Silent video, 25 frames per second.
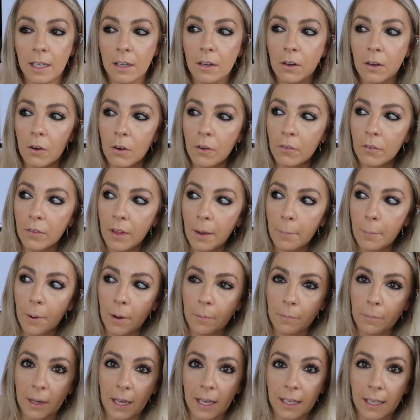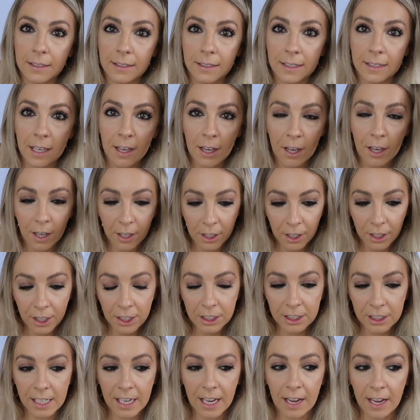A lot of their pumpkins,
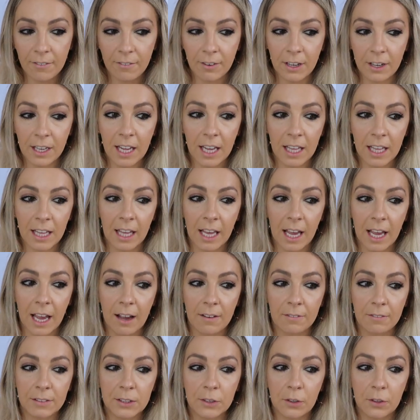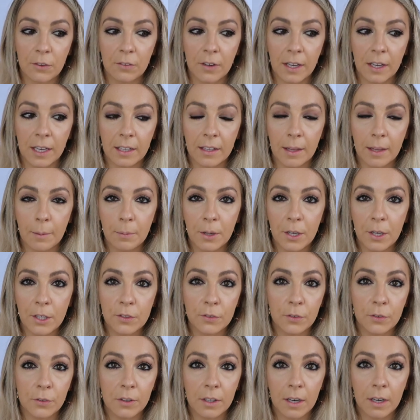usually every year they have sort of like their
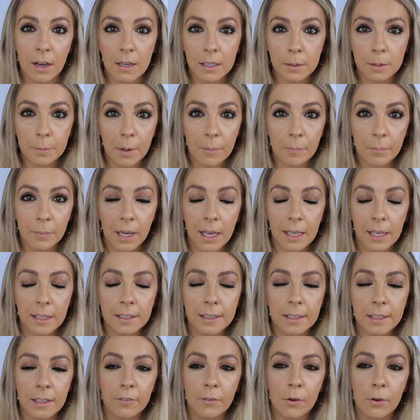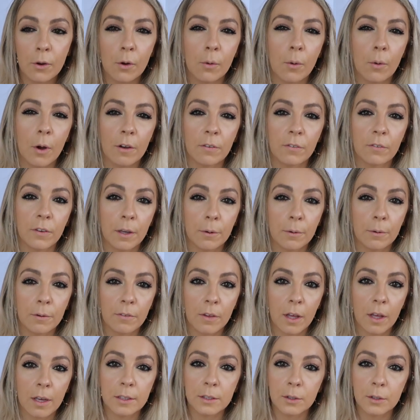beautiful glass pumpkins. I've got quite a few
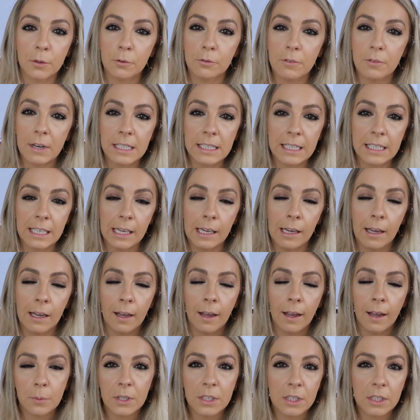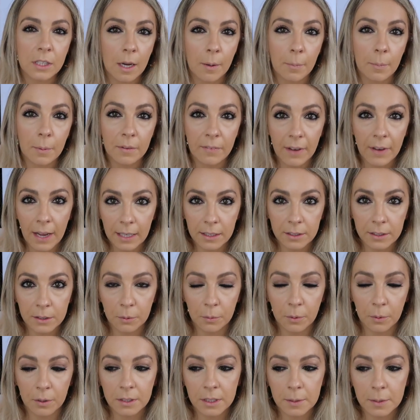of those already. Wanted a couple of
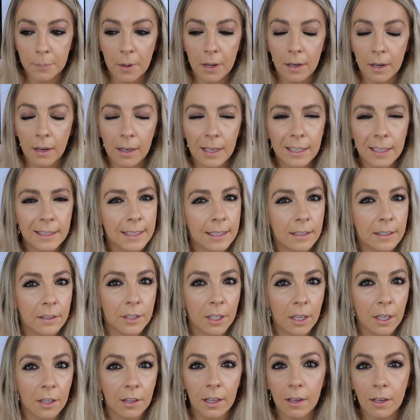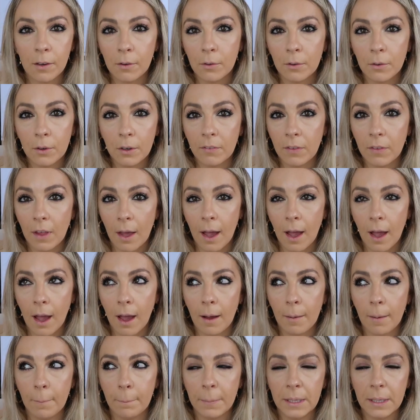extra ones, but like I said, I don't think all of
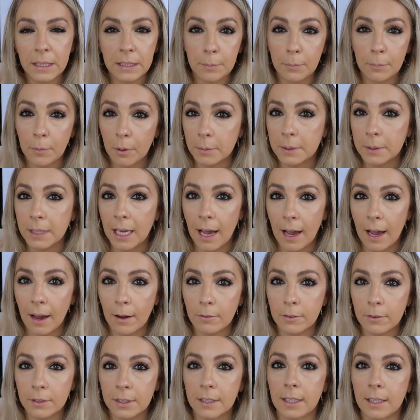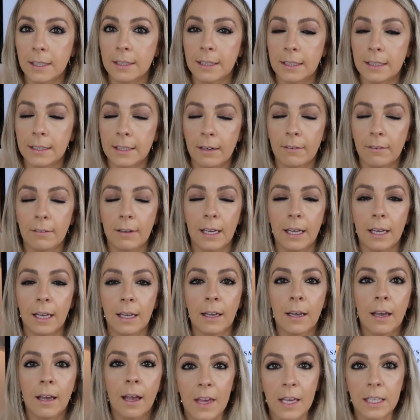their bits and bobs are out
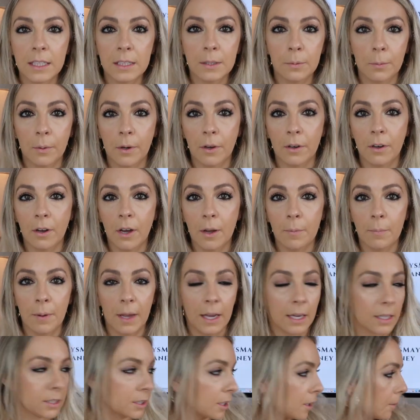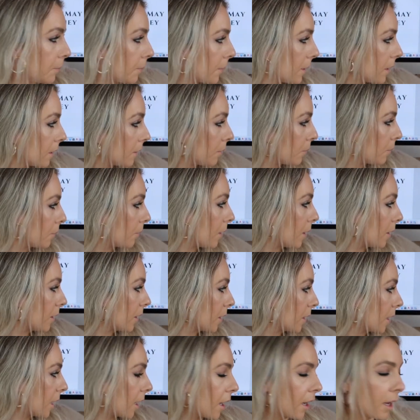necessarily. This one I picked up a little while
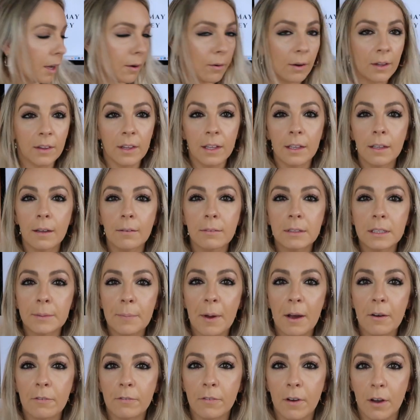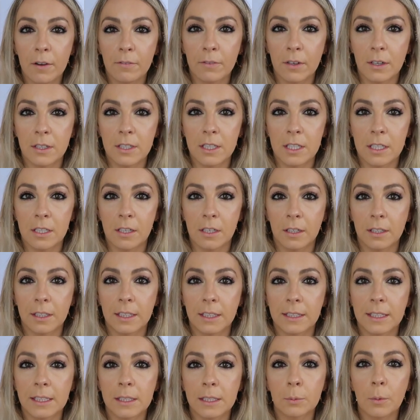ago. I think that was about $5.99.
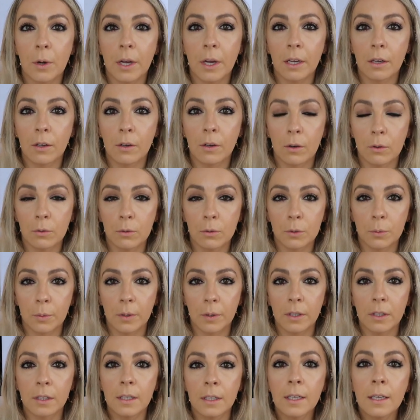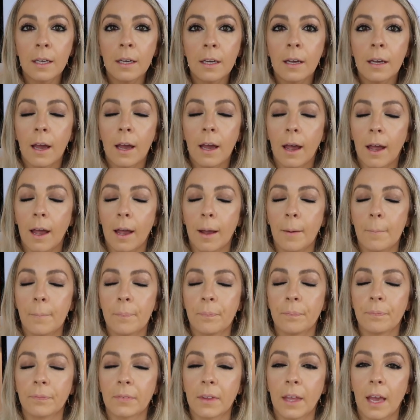It's this white and gold one,
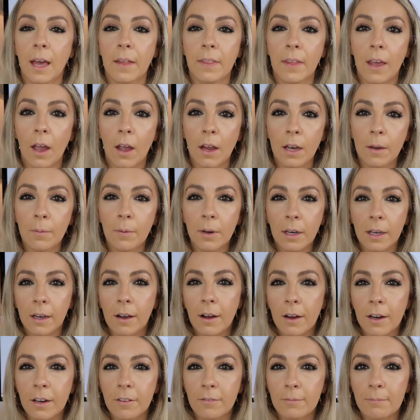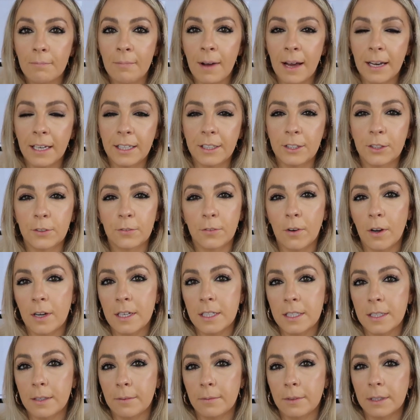and the only one I kind of managed to
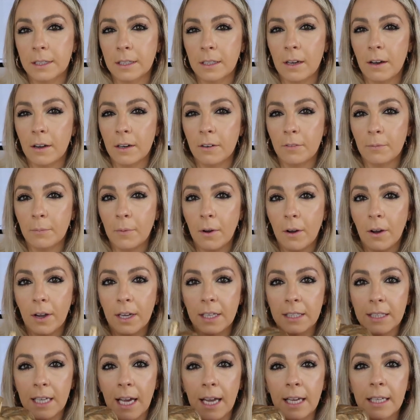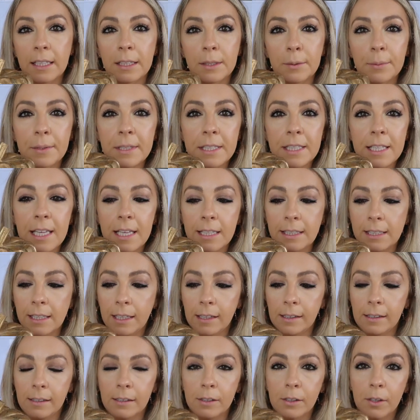find that was kind of my taste was this
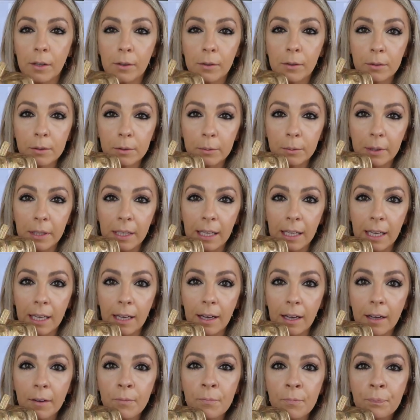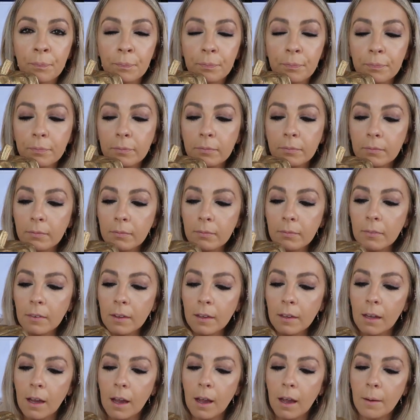little gold one here.
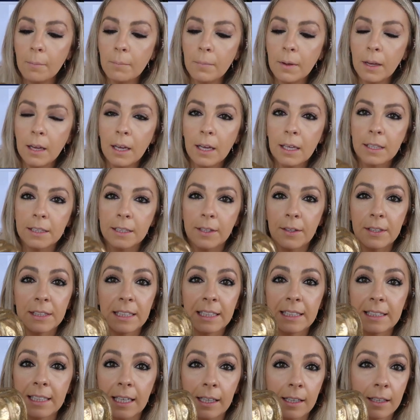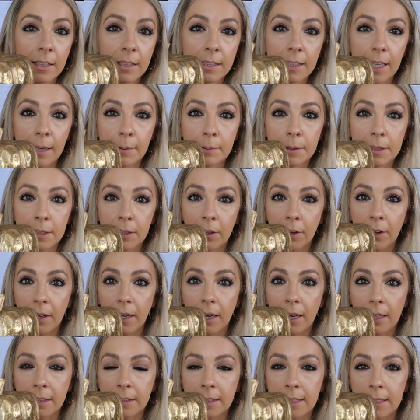So it's exactly the same
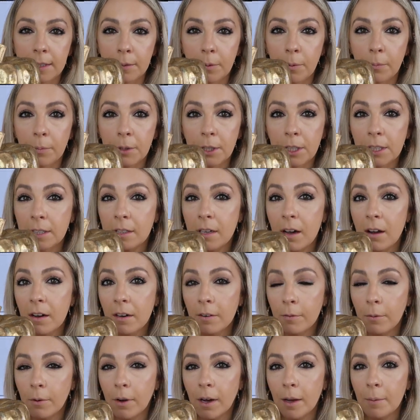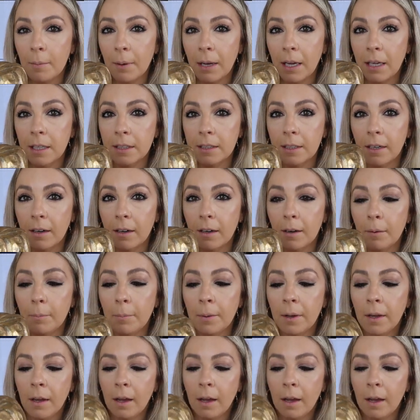style as this one, which is kind of why I picked it up.